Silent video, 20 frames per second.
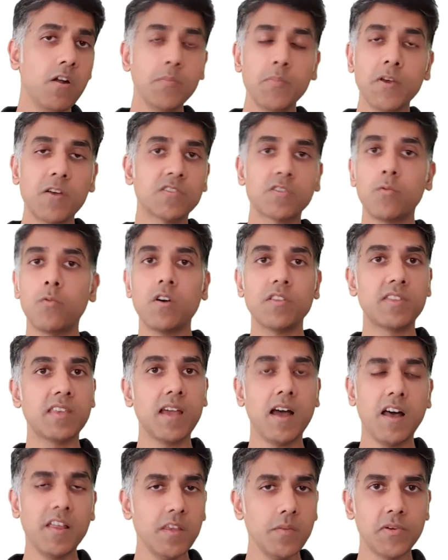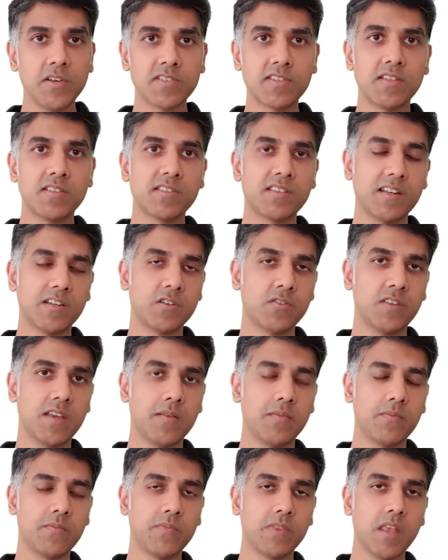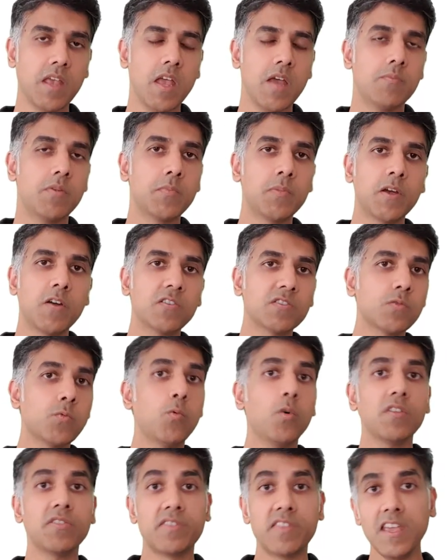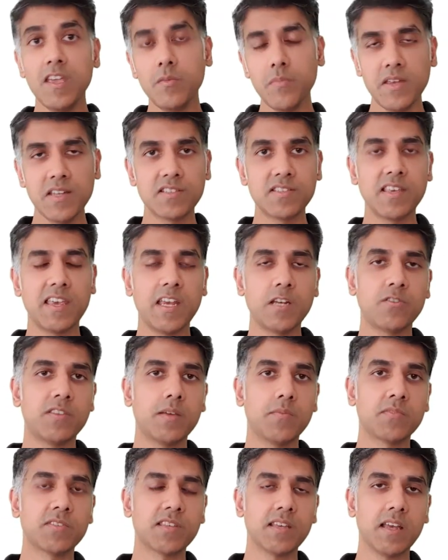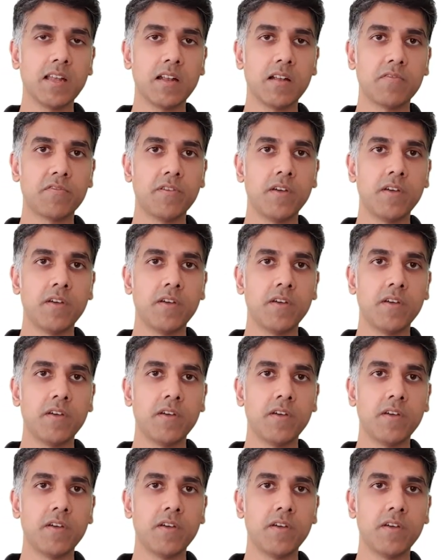because of what the other person said to them, but because of what they've been saying to themselves